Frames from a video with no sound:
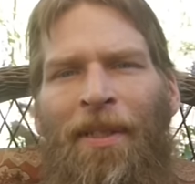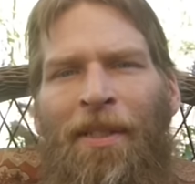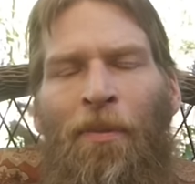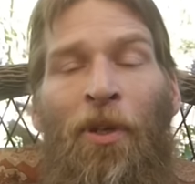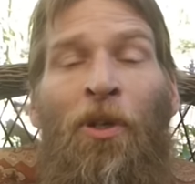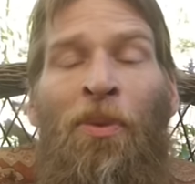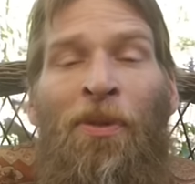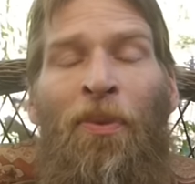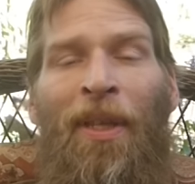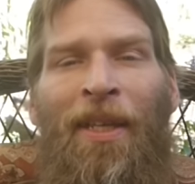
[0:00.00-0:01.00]
someone who
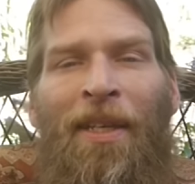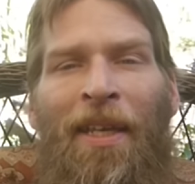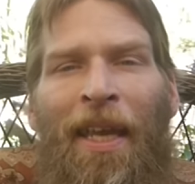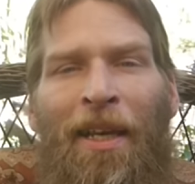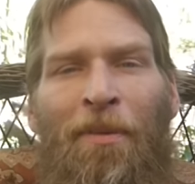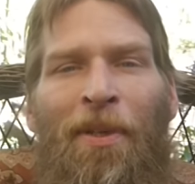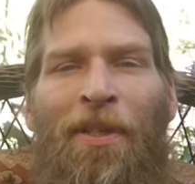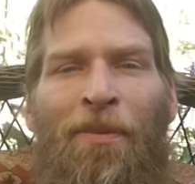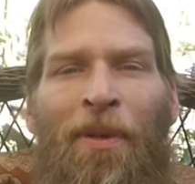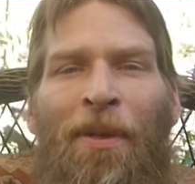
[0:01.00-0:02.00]
was really into
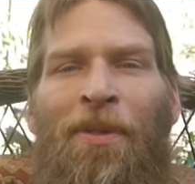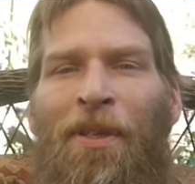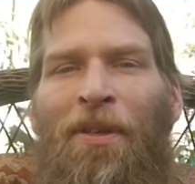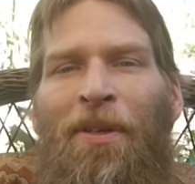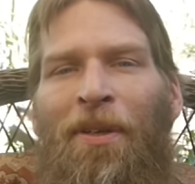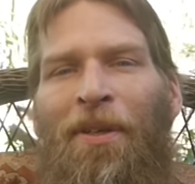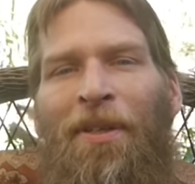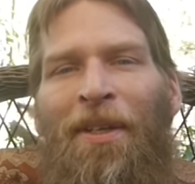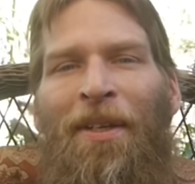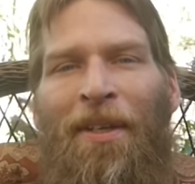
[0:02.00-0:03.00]
cannabis when I was younger, and
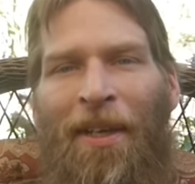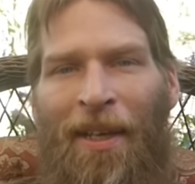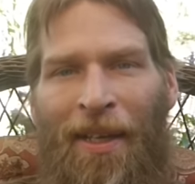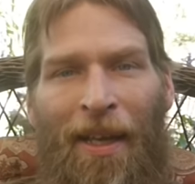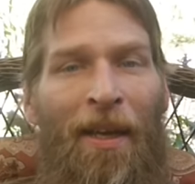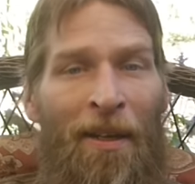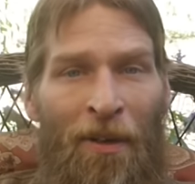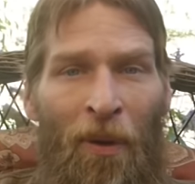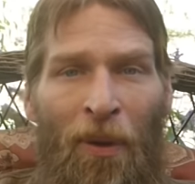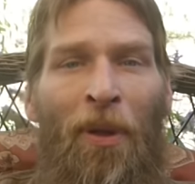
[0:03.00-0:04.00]
uh, I got
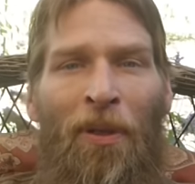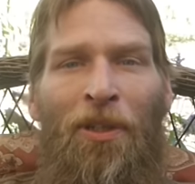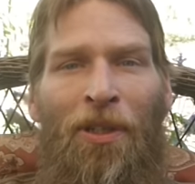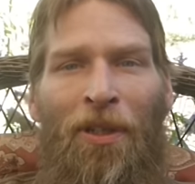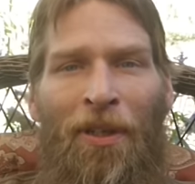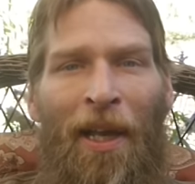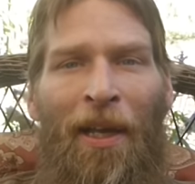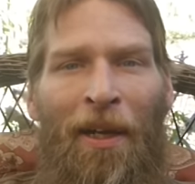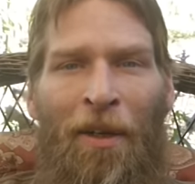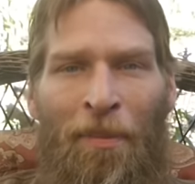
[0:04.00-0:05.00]
into horticulture and I
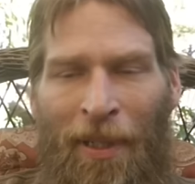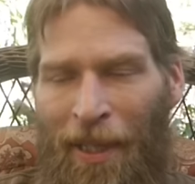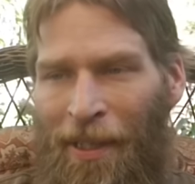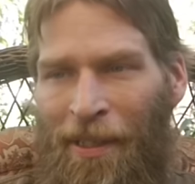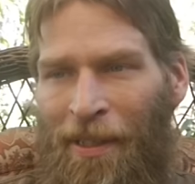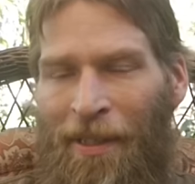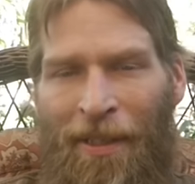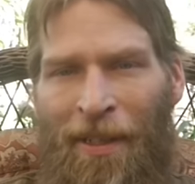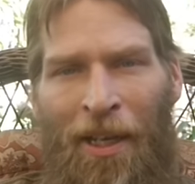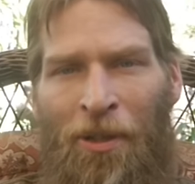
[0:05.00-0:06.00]
got into plants,
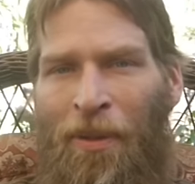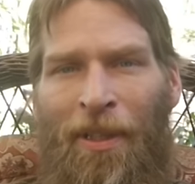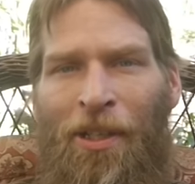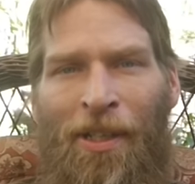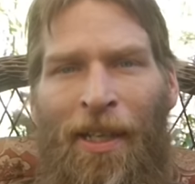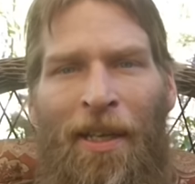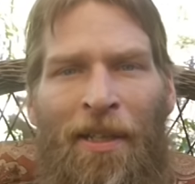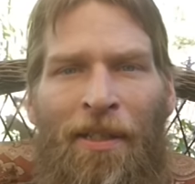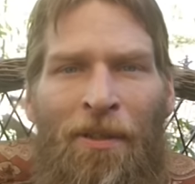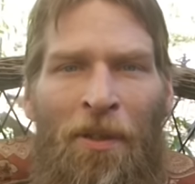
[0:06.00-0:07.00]
and naturally just led
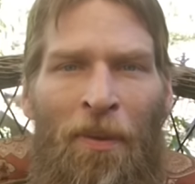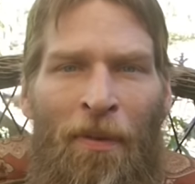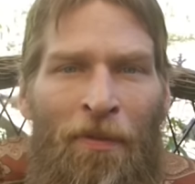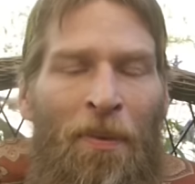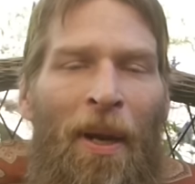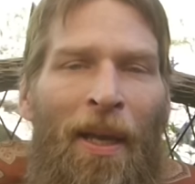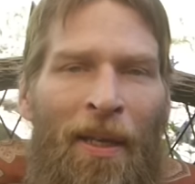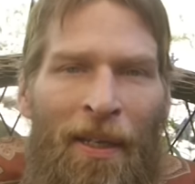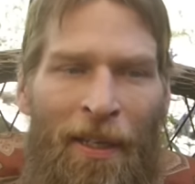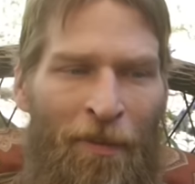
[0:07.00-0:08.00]
into a
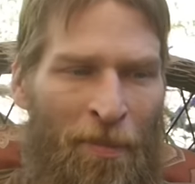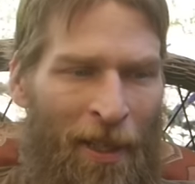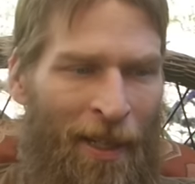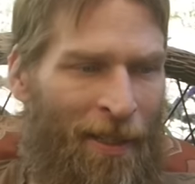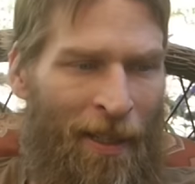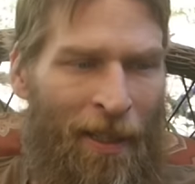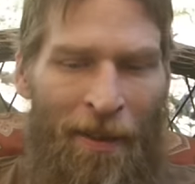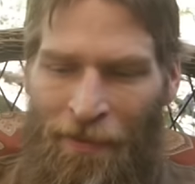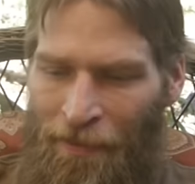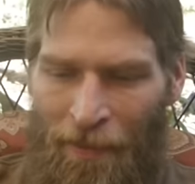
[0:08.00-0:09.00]
variety of plants. I
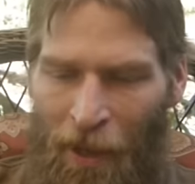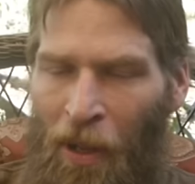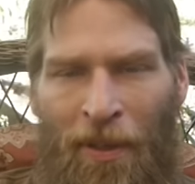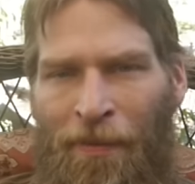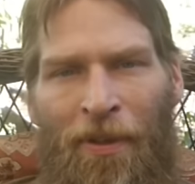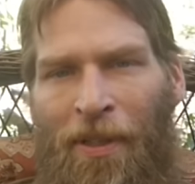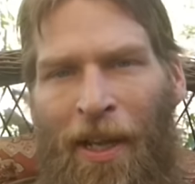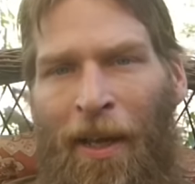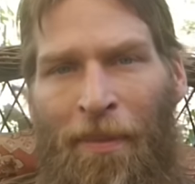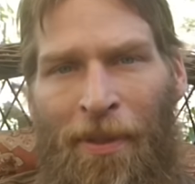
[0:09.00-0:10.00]
love all different
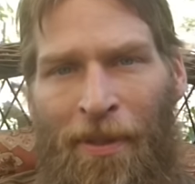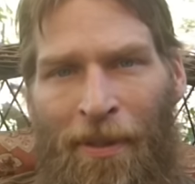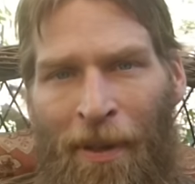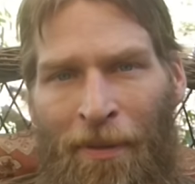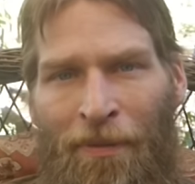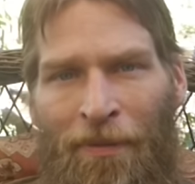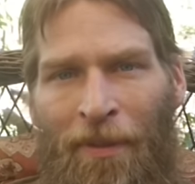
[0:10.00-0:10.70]
types of